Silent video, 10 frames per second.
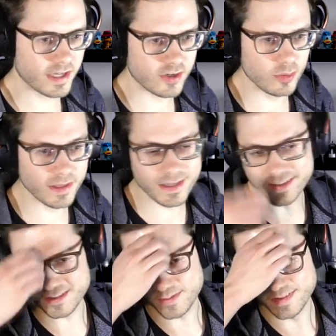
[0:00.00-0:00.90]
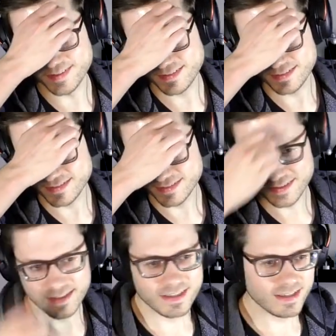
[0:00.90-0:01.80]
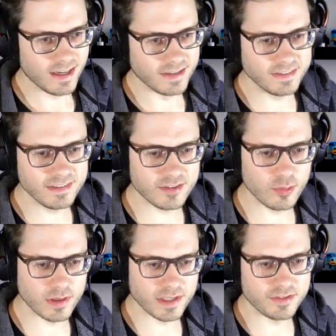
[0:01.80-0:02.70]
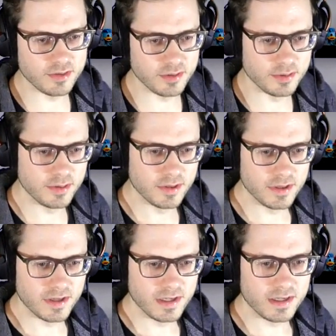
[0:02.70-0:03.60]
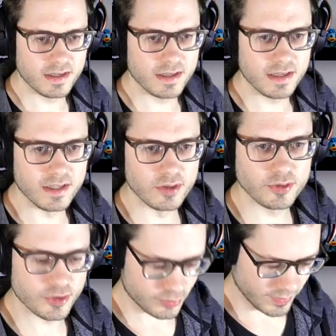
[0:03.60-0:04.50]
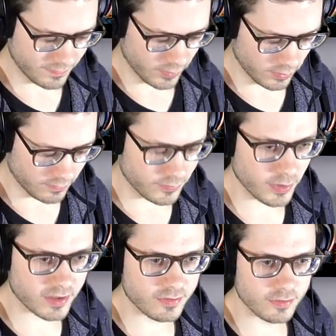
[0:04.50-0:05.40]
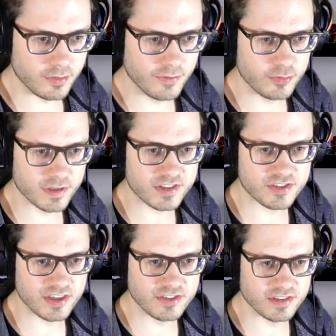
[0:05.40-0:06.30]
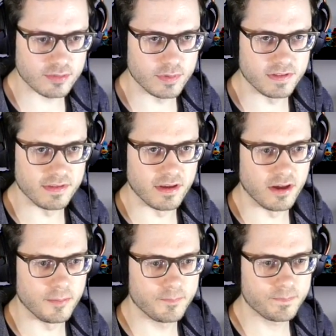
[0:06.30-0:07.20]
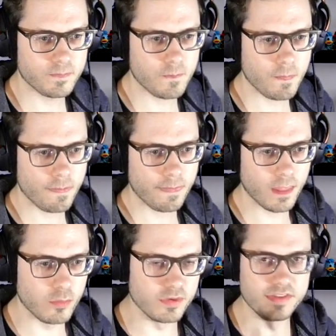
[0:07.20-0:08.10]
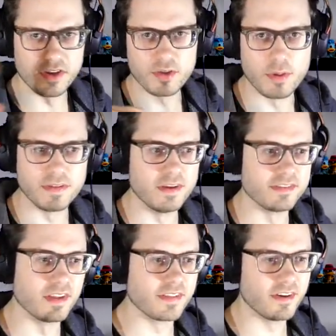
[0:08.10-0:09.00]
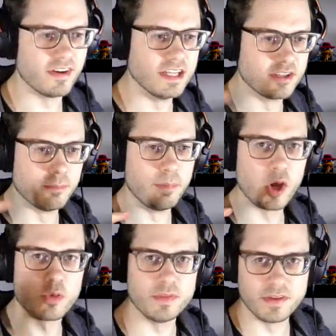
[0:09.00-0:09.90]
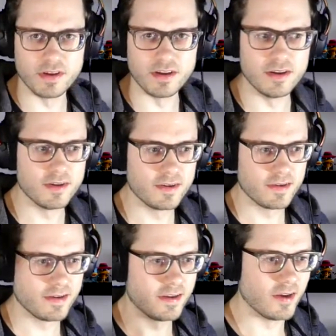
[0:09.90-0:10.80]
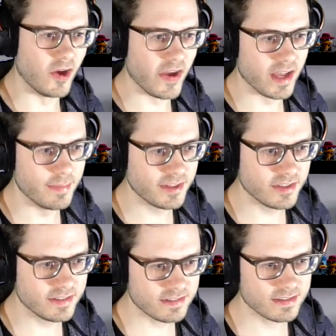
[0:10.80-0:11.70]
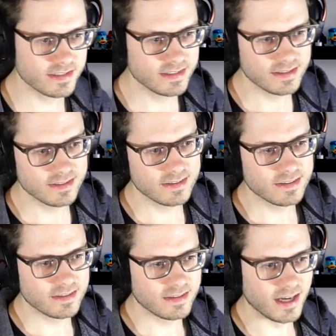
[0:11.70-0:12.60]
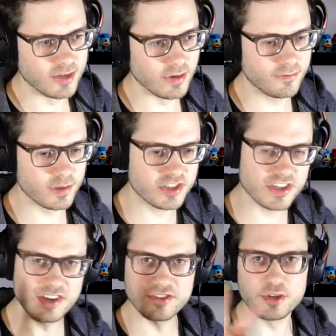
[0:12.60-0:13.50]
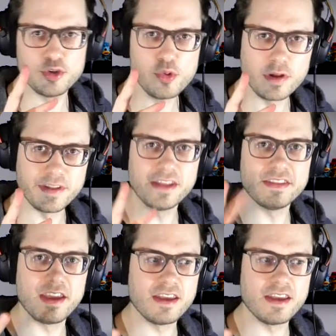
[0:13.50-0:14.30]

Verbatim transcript: okay, cool, I like this one. And this is the one that you, in order to evolve, you, you have to exchange it with, uh, with the other one. another little bug with the... Uh, a helmet on it. And you have to exchange the two and then